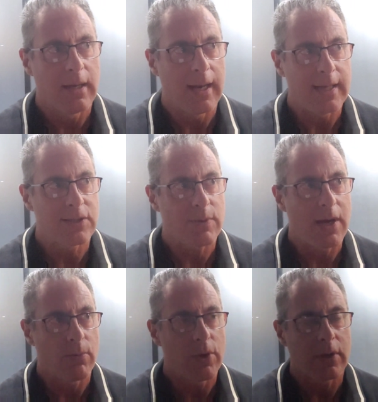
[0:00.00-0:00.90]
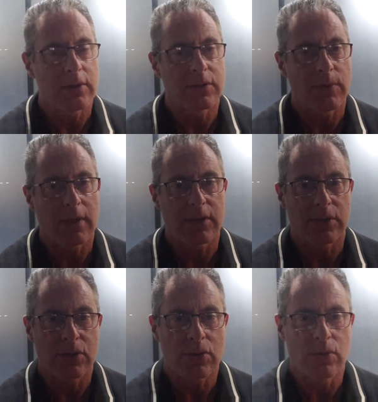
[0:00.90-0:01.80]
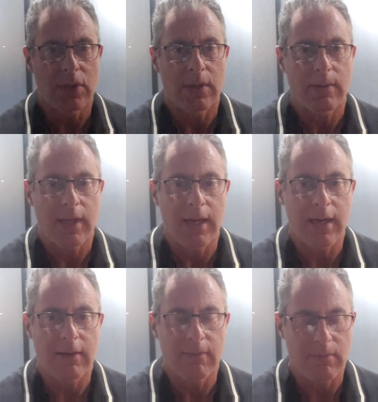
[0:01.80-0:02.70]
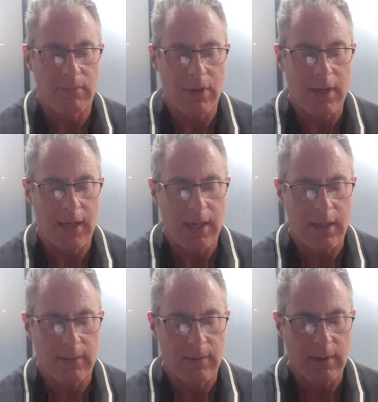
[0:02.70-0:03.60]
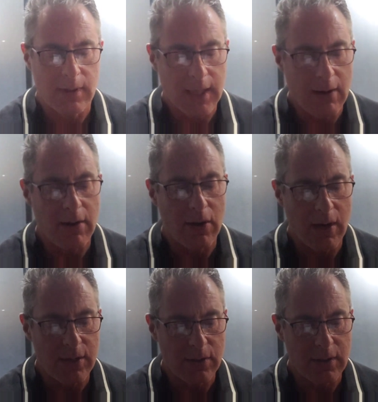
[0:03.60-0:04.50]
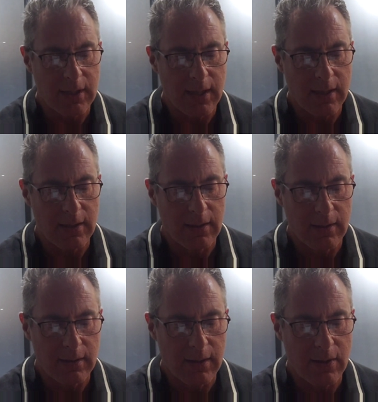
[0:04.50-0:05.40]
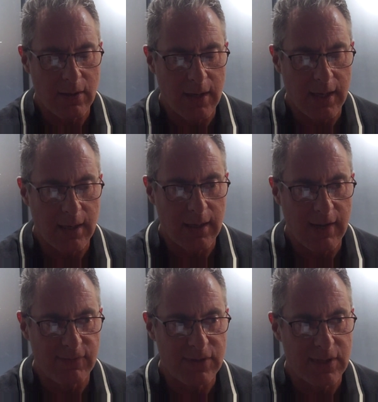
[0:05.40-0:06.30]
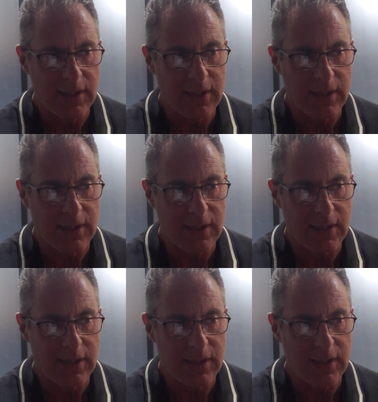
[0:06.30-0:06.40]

lens won't work as well as it should. And my current eye doctor that I have seen,